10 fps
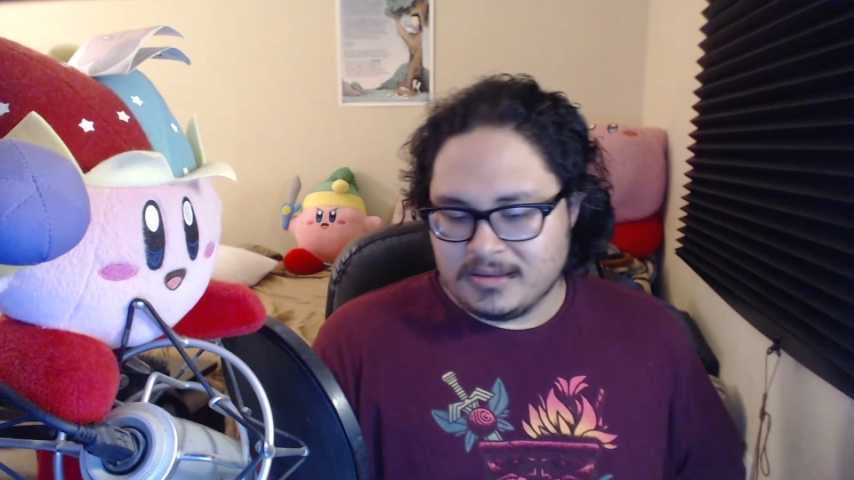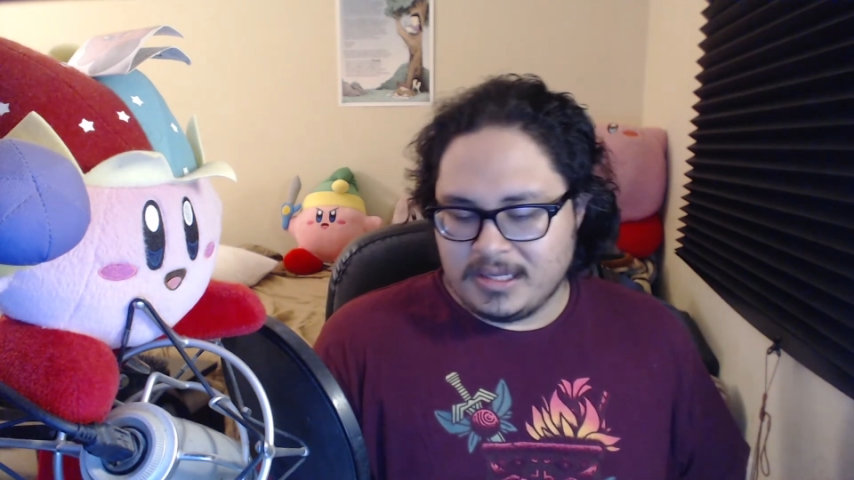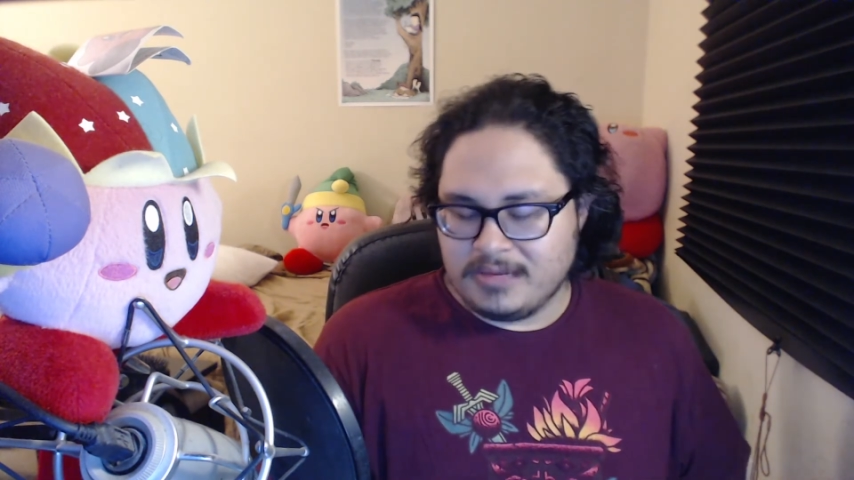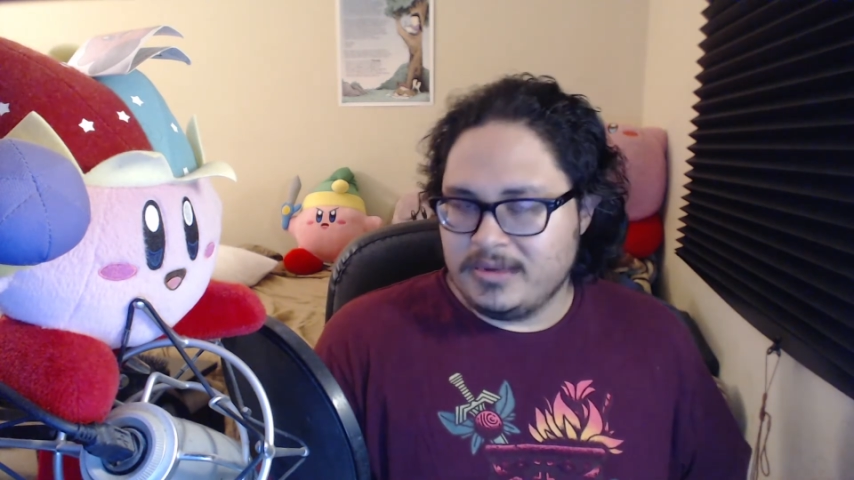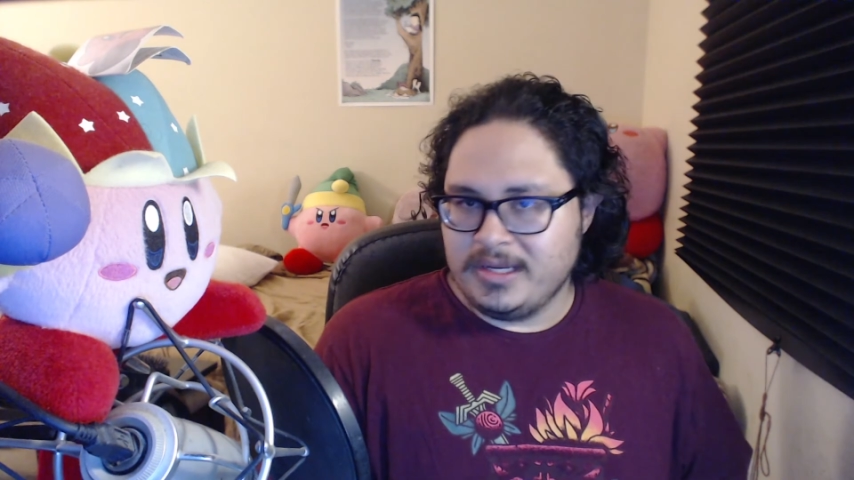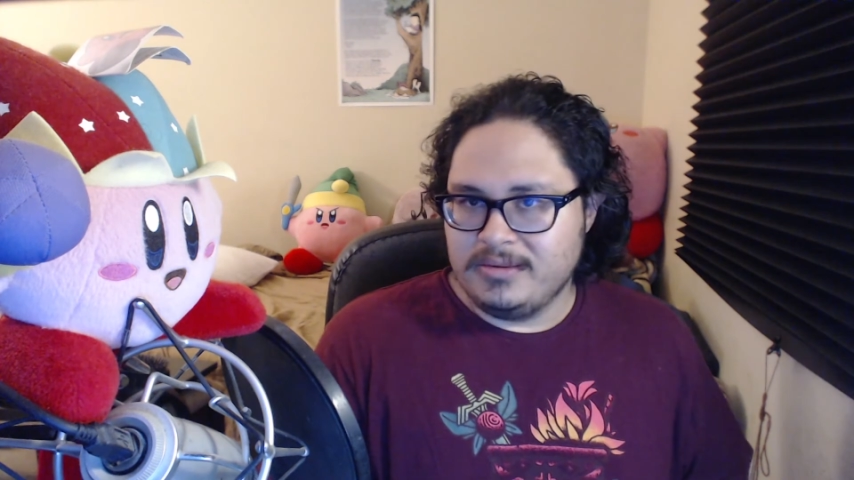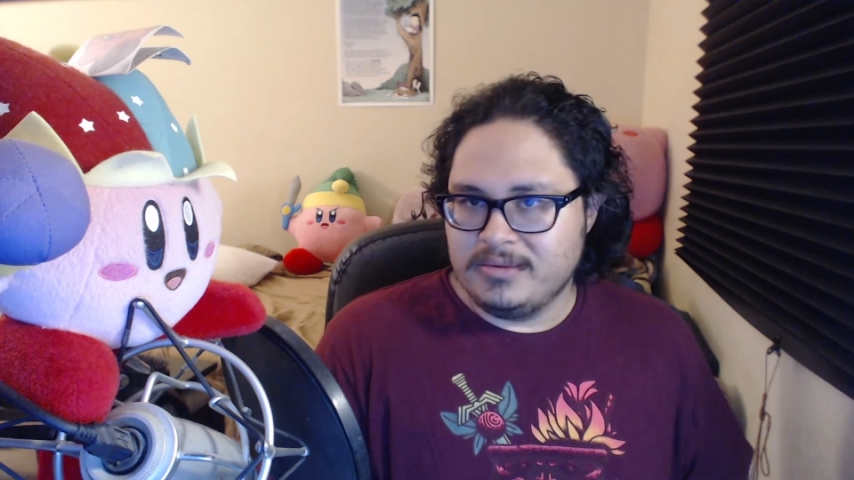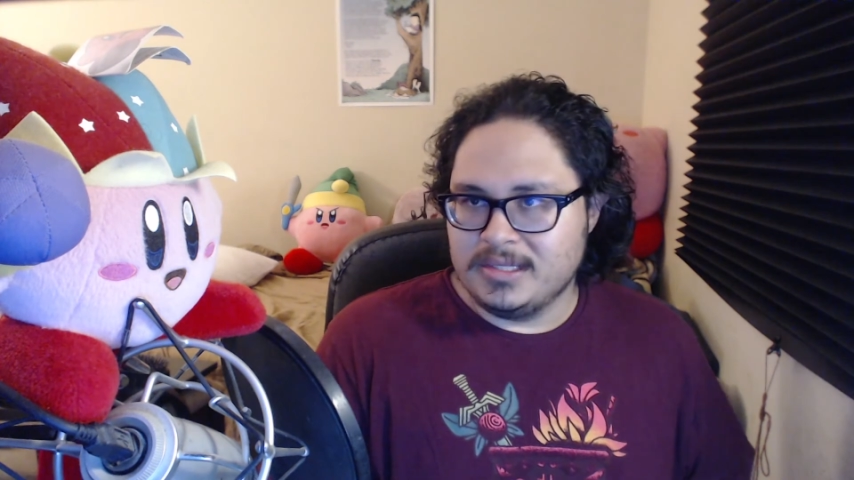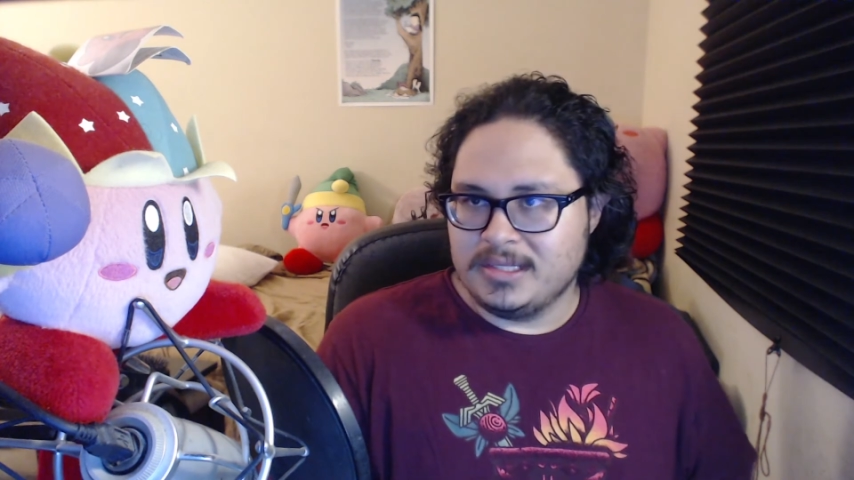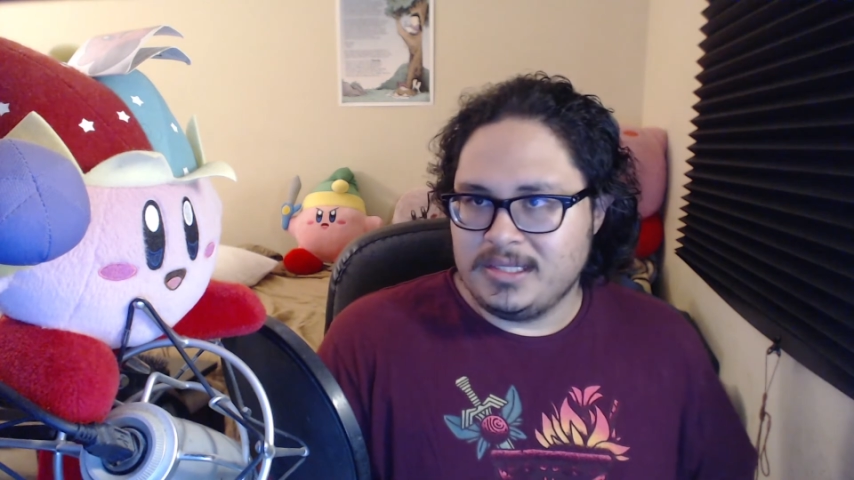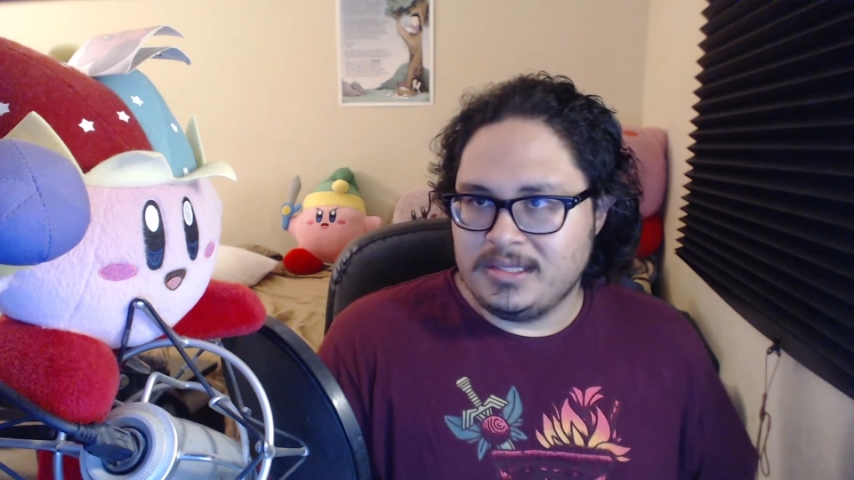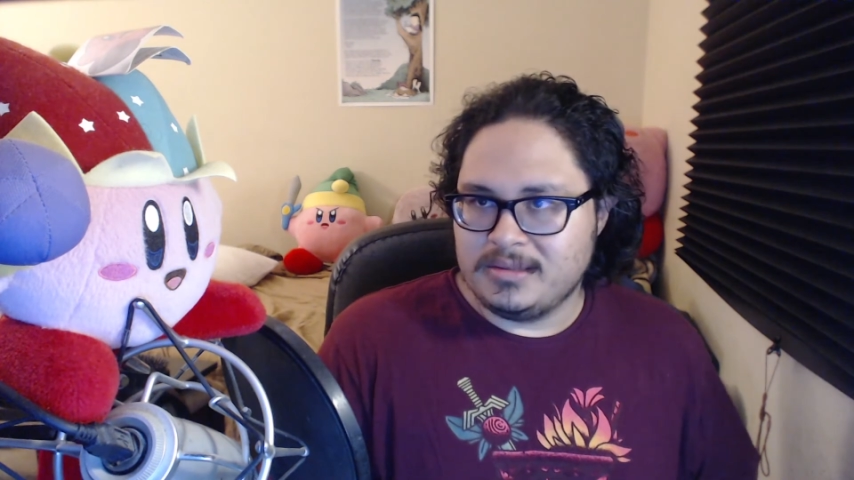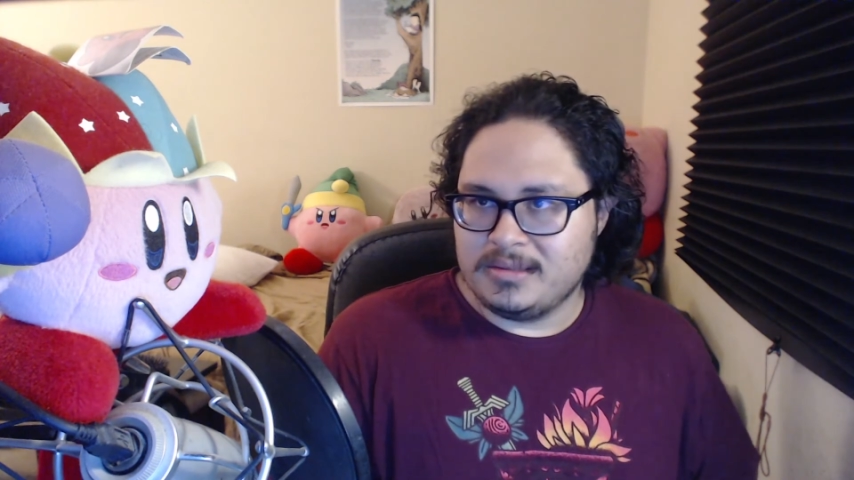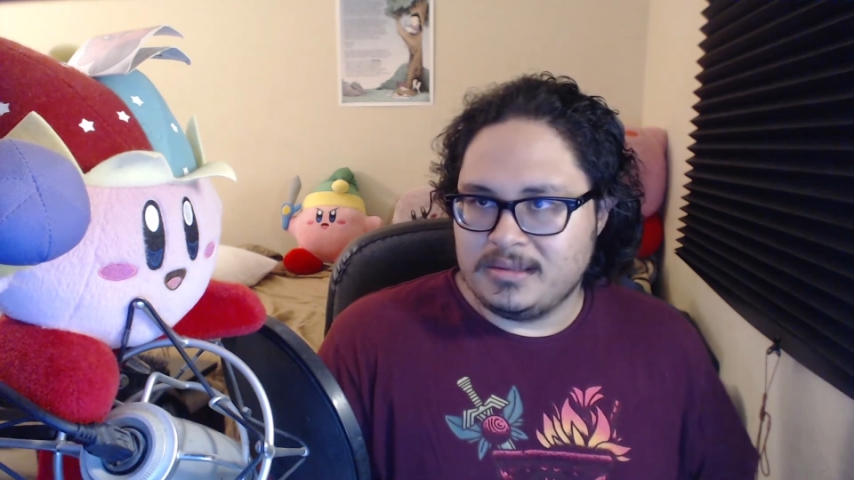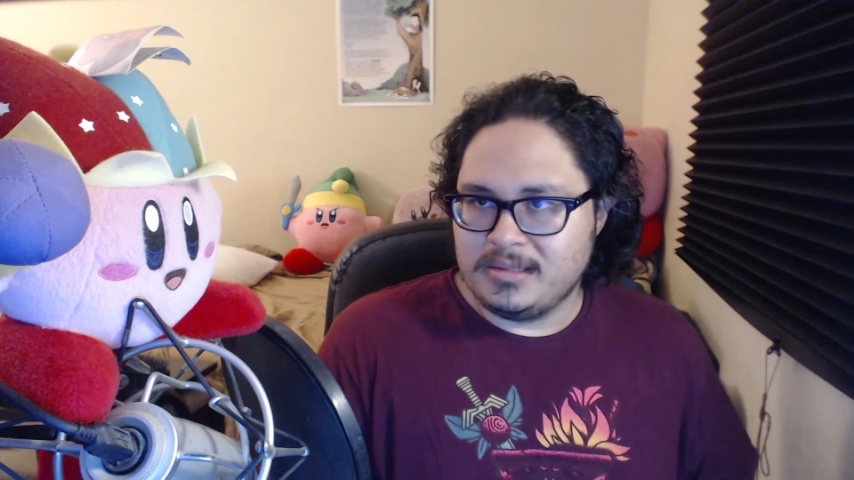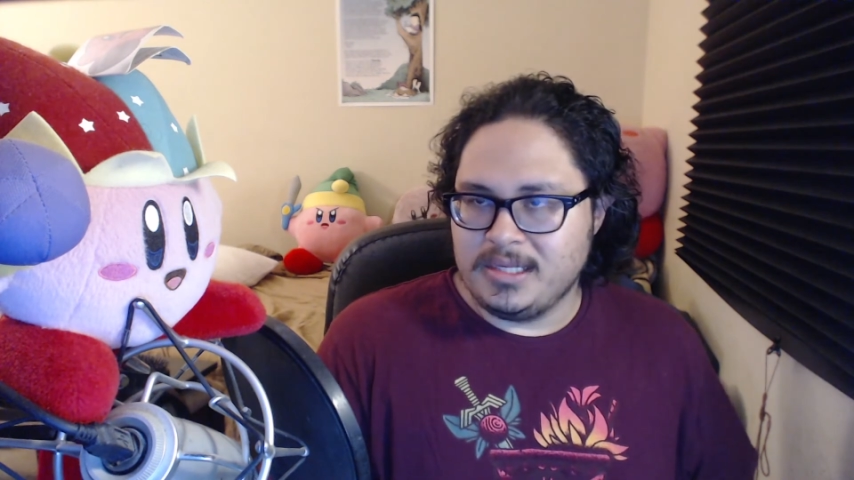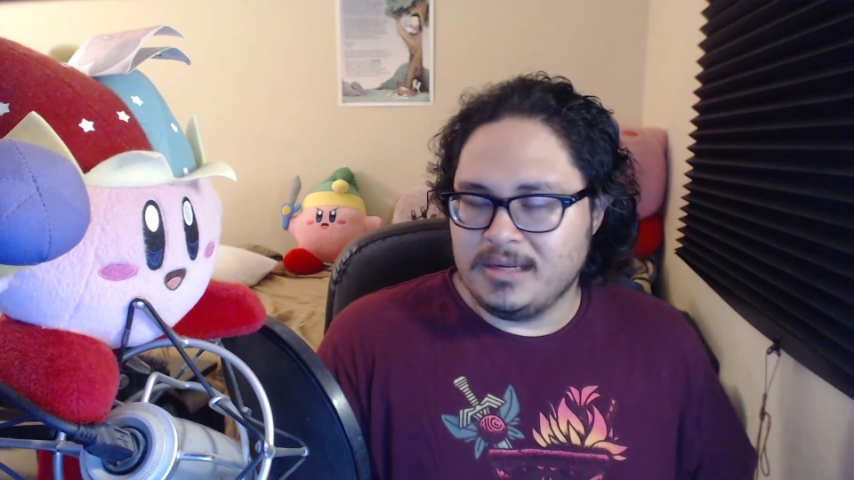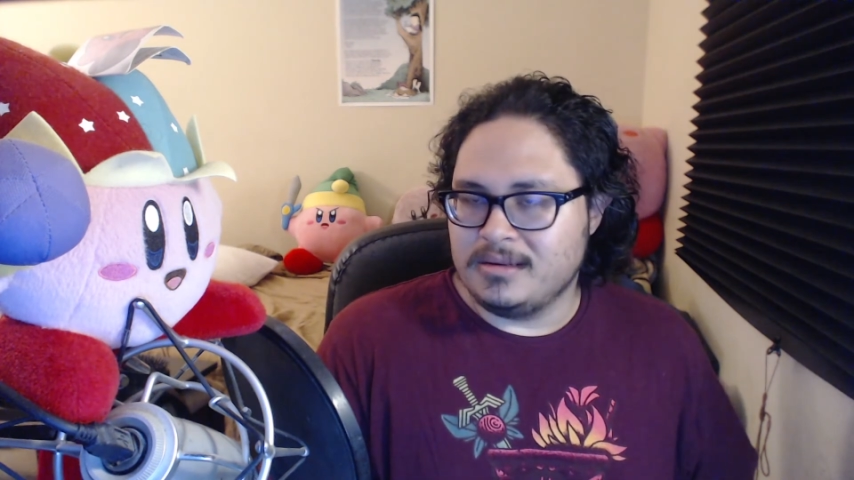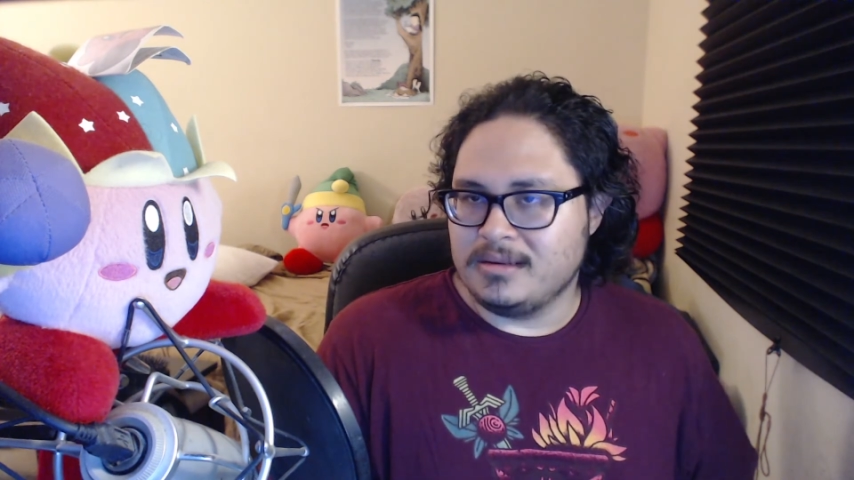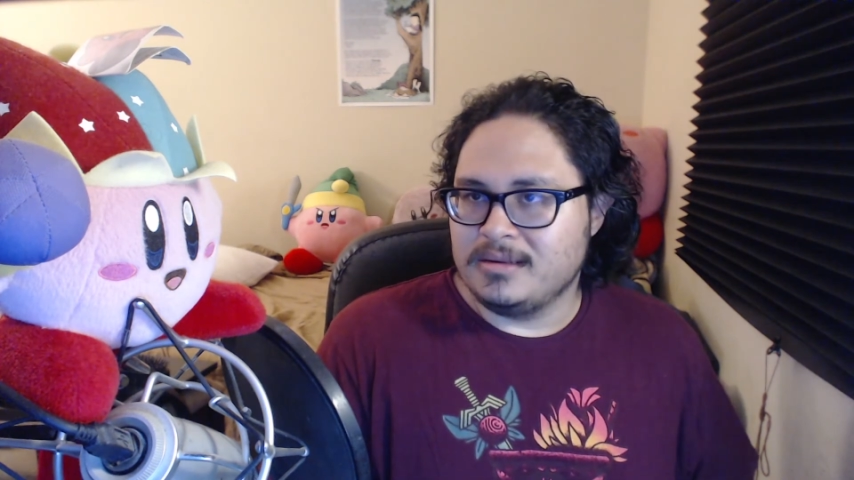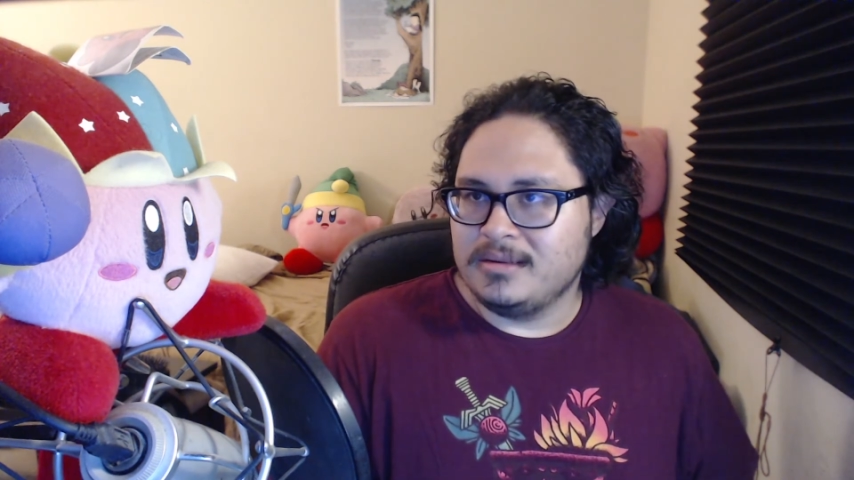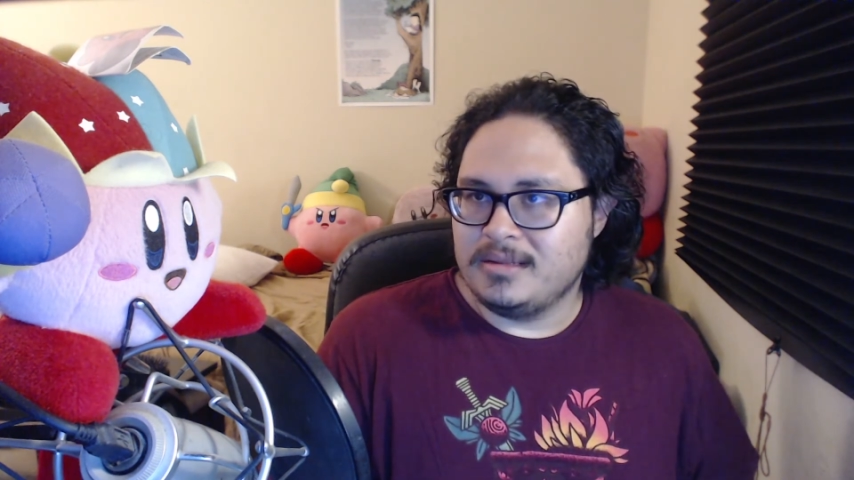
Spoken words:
Like when he was young,